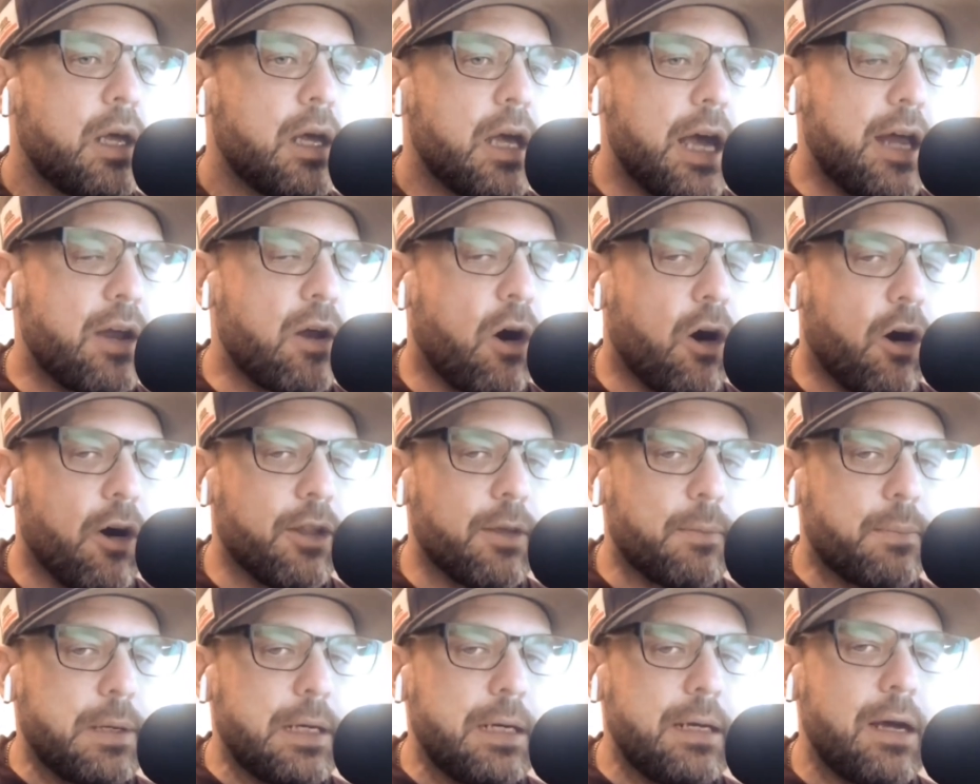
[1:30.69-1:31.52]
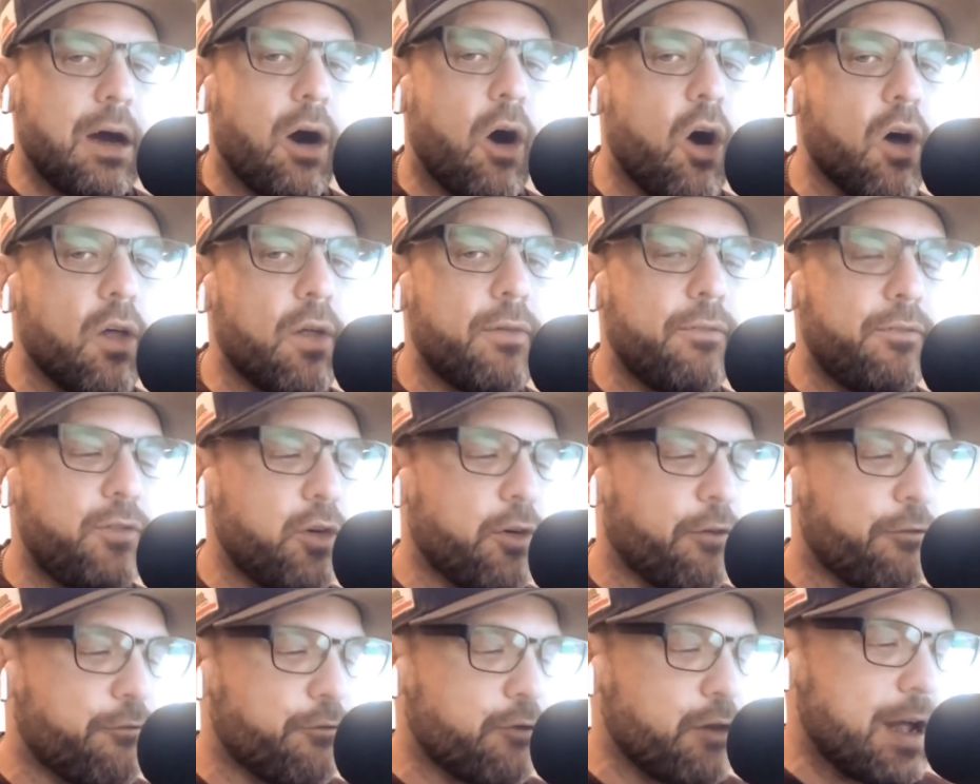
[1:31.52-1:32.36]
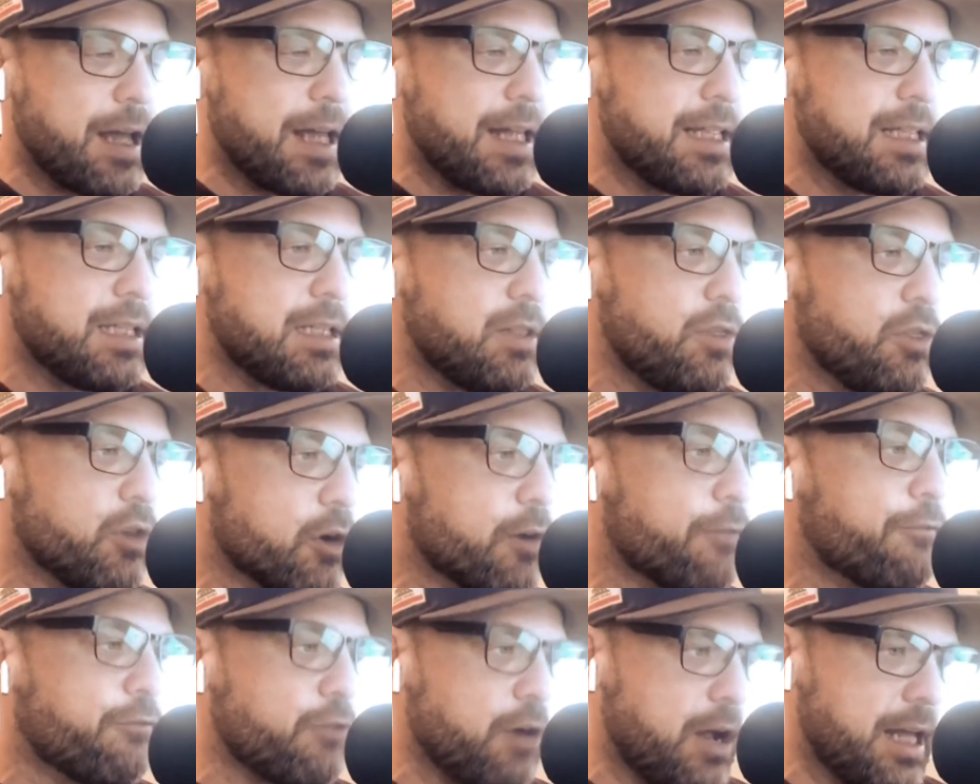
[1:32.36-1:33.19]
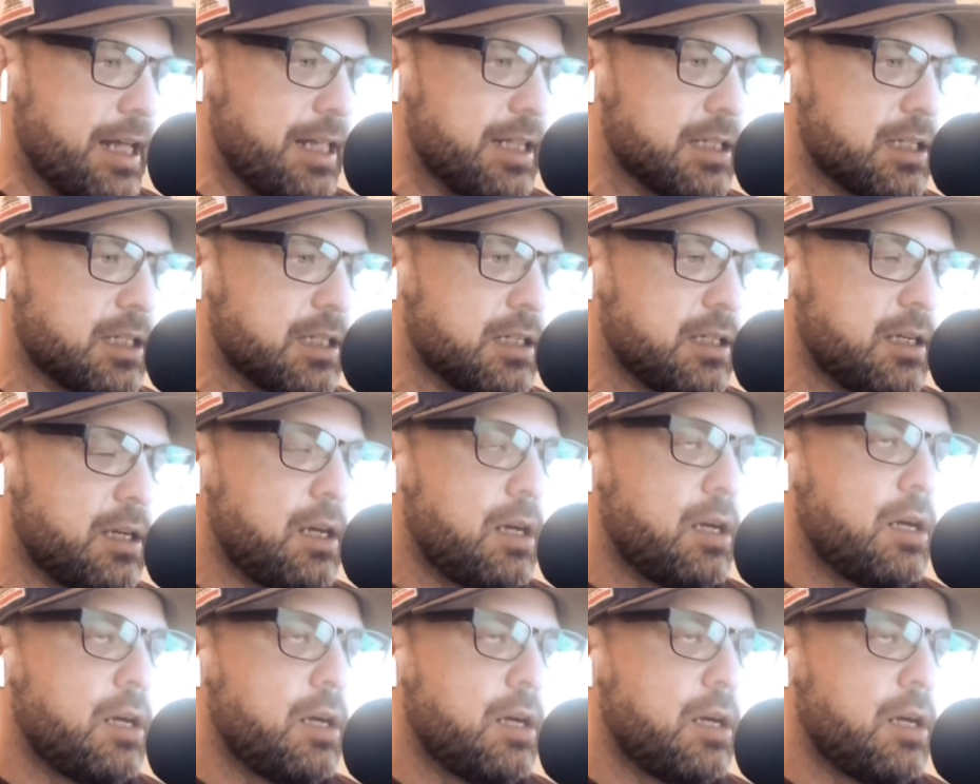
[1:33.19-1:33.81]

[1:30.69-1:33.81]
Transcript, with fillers: and all the pe- all of your friend, their friends.